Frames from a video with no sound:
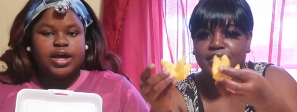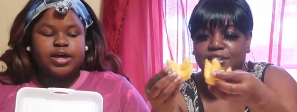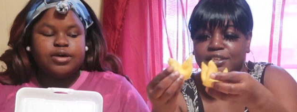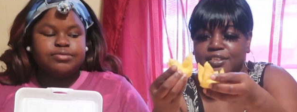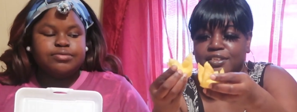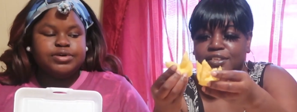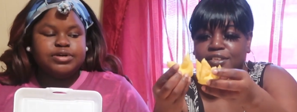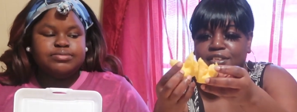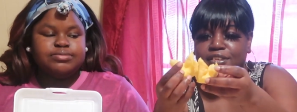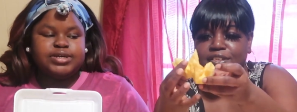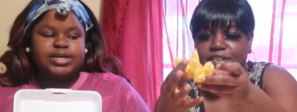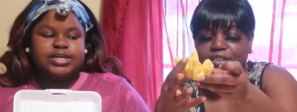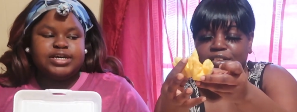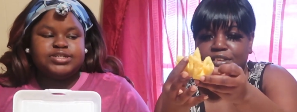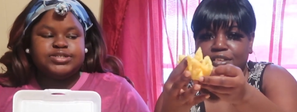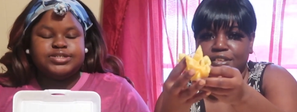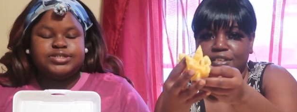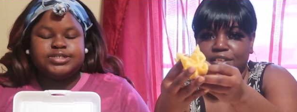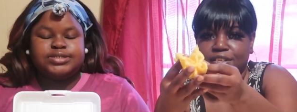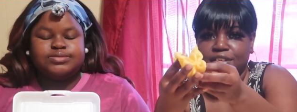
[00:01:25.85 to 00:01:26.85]
Speaker 1: And we're gonna be
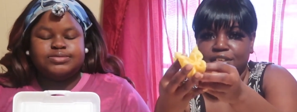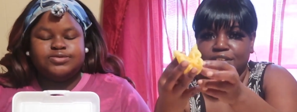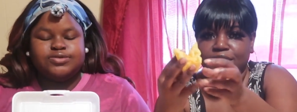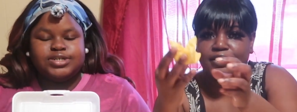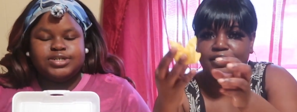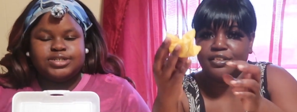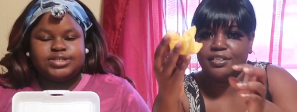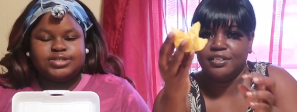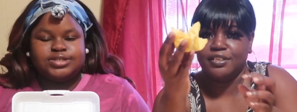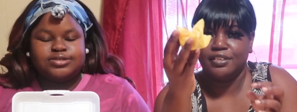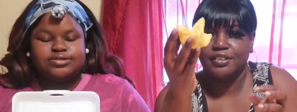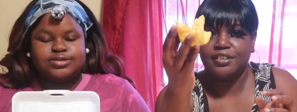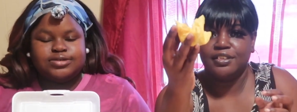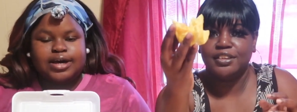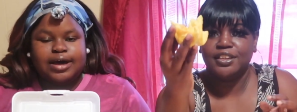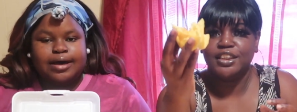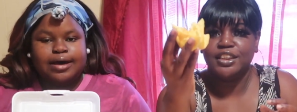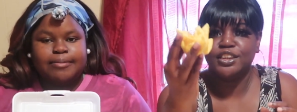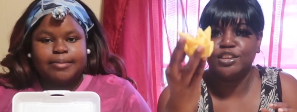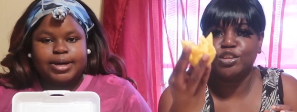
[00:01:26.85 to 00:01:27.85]
answering some questions too,
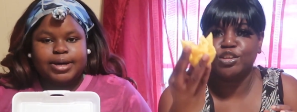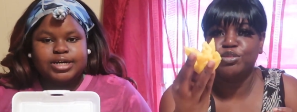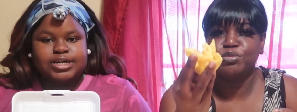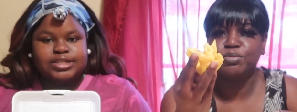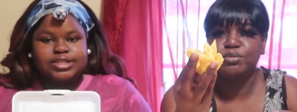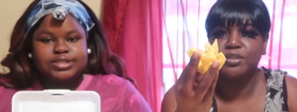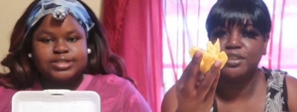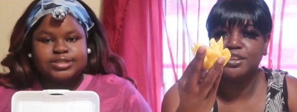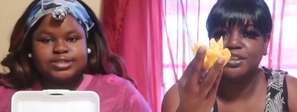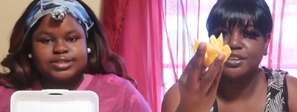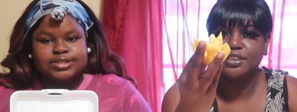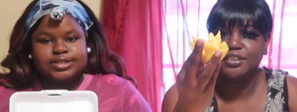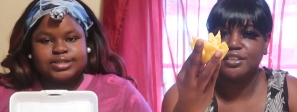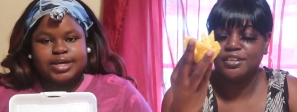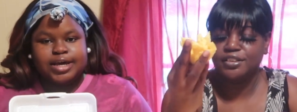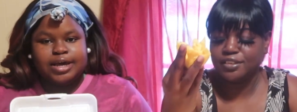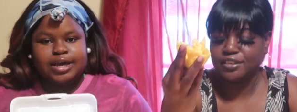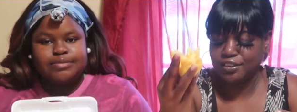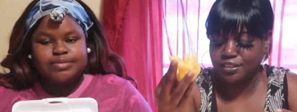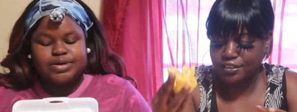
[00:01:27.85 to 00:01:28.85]
y'all. My other sister time.
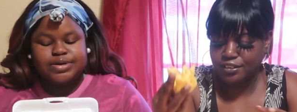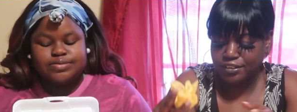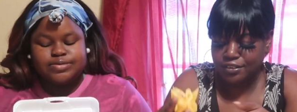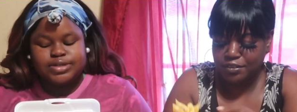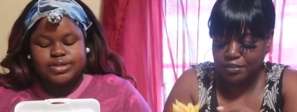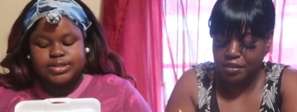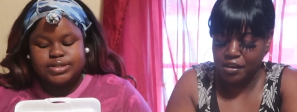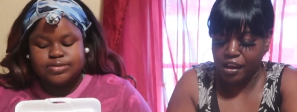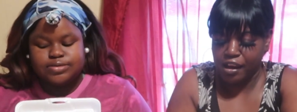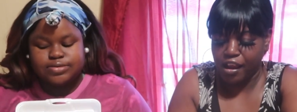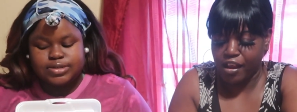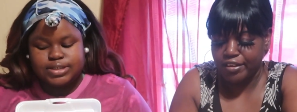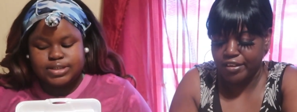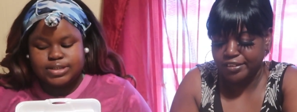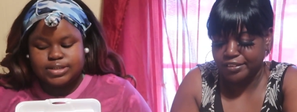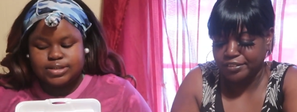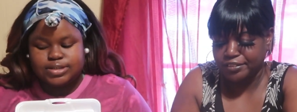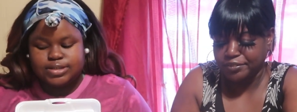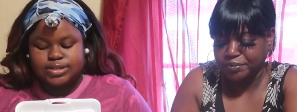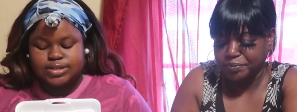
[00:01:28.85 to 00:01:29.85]
Uh, came up with these
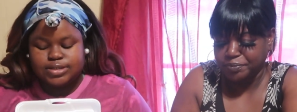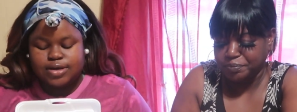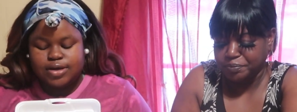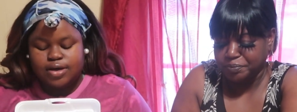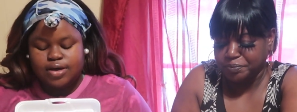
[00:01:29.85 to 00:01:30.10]
questions.